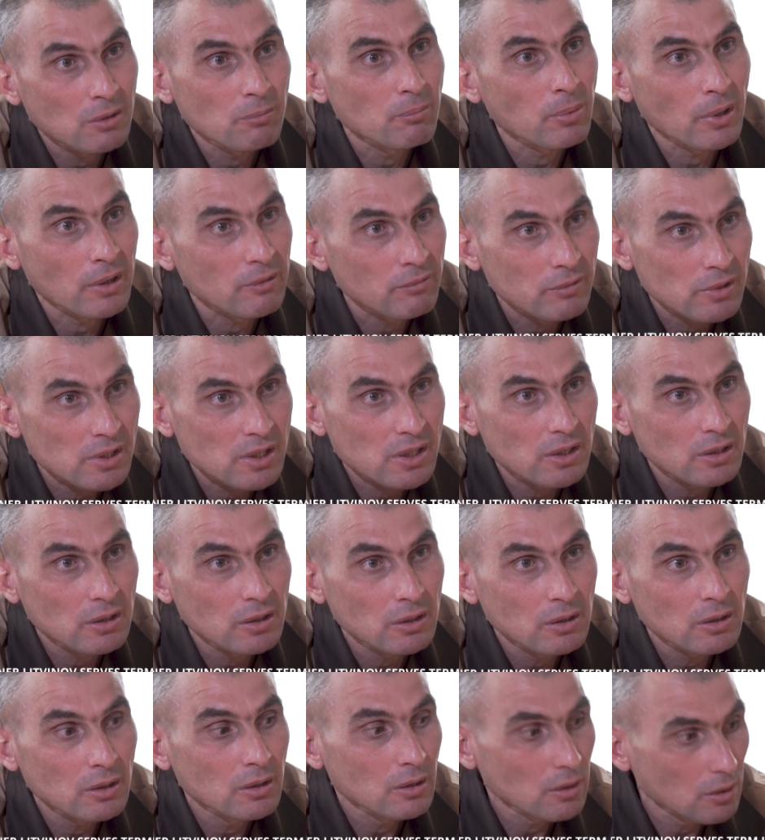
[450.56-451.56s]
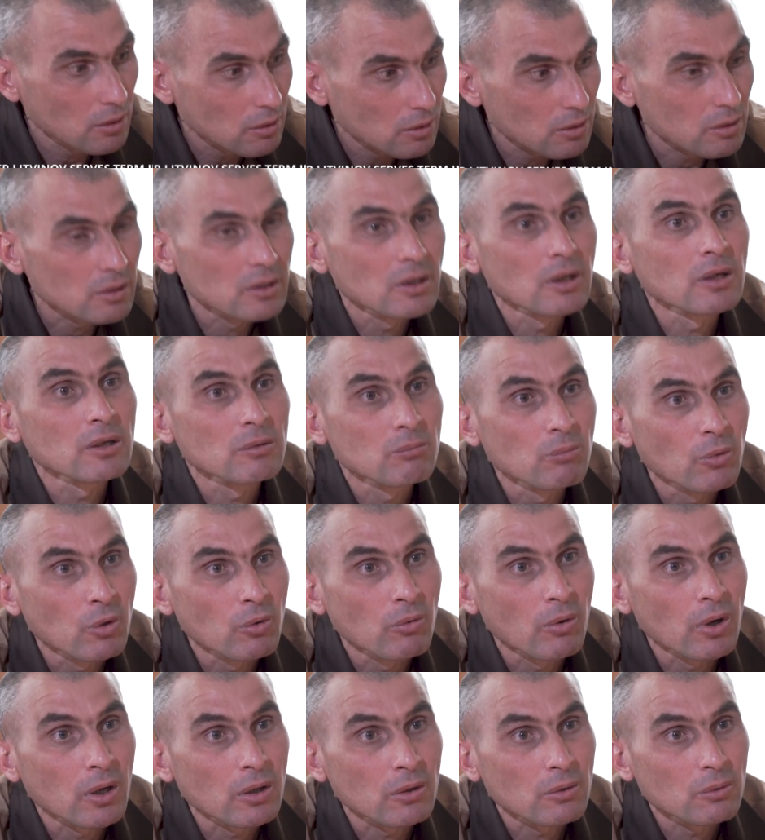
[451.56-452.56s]
I was transferred, now I am serving my
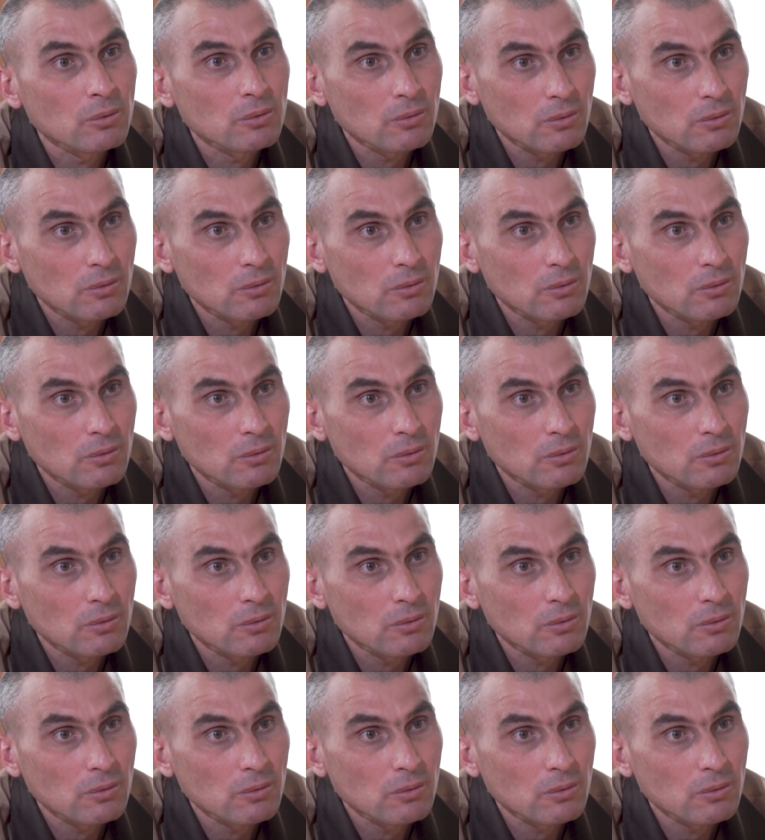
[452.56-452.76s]
term.